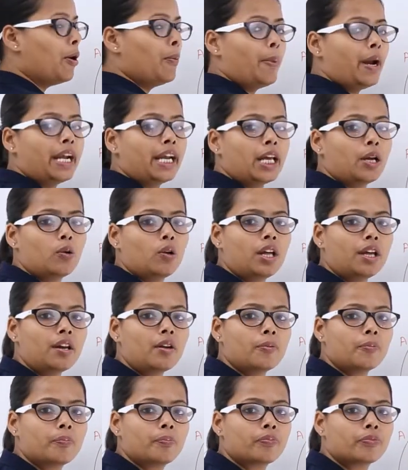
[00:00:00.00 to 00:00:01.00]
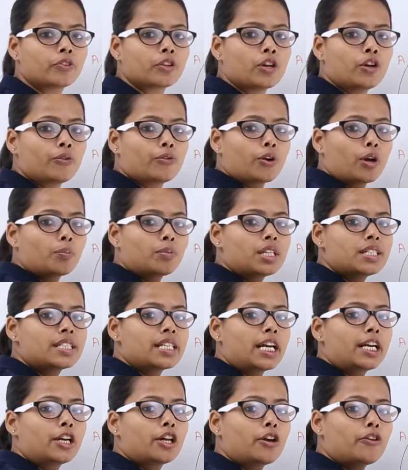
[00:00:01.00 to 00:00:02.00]
a perpendicular from the
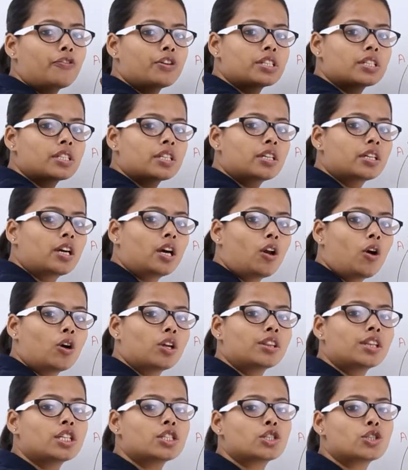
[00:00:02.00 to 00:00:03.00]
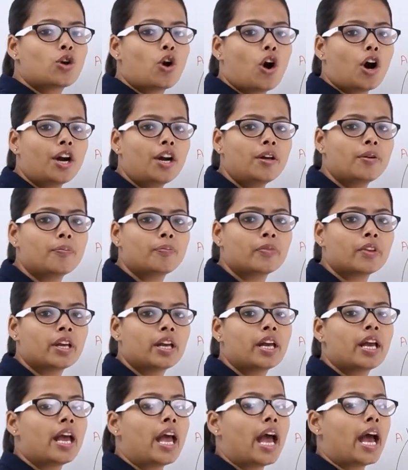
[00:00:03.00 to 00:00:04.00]
center of a circle on this chord.
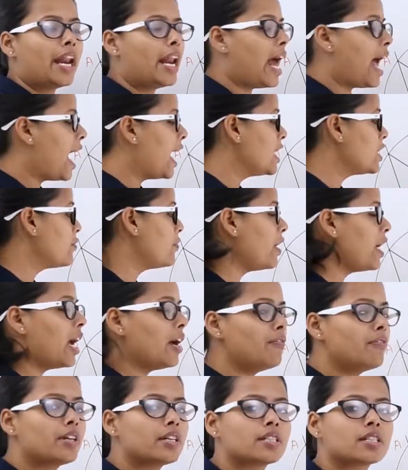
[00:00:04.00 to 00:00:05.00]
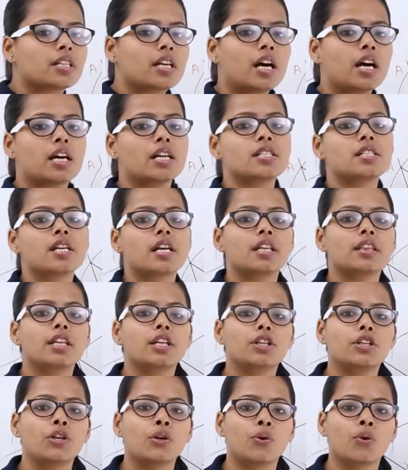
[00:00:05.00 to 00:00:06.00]
And as we have discussed in
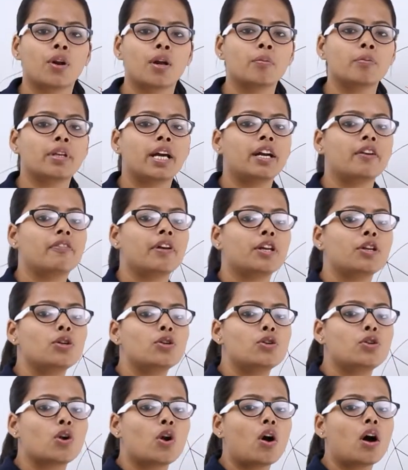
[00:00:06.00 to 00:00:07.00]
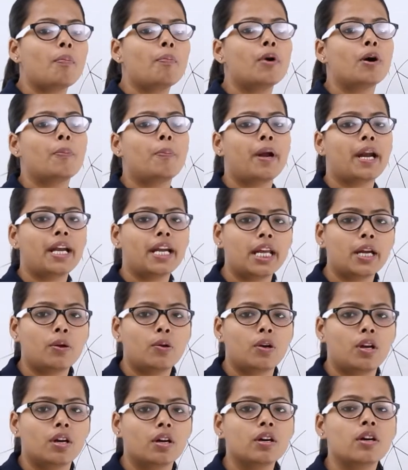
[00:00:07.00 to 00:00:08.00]
the theorem, that when you draw a
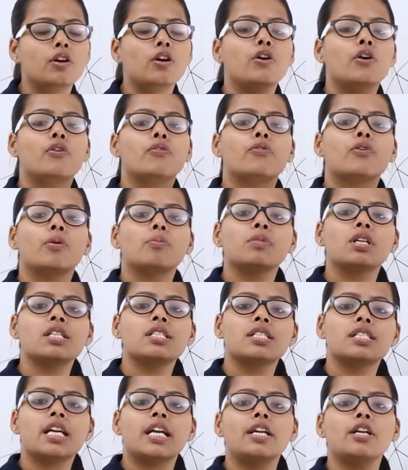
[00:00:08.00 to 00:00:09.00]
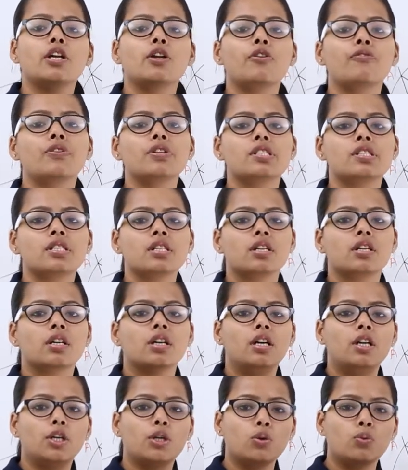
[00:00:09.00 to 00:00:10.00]
perpendicular from the center of a
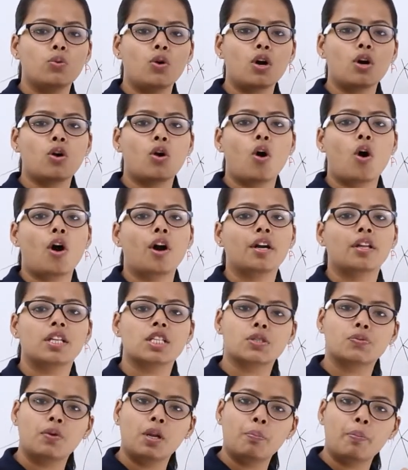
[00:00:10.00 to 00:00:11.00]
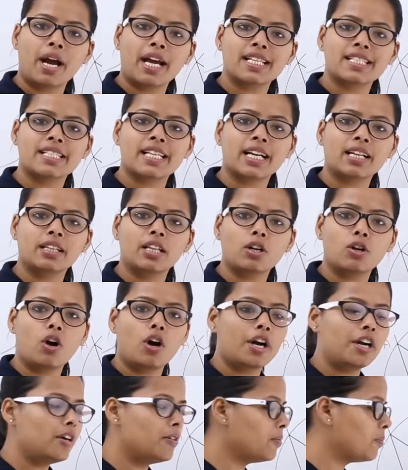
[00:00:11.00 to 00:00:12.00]
circle to a chord, this will bisect the
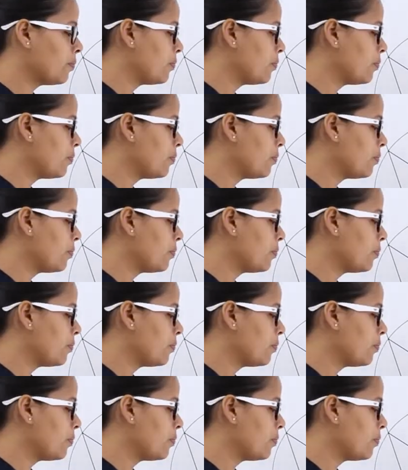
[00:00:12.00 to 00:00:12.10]
chord.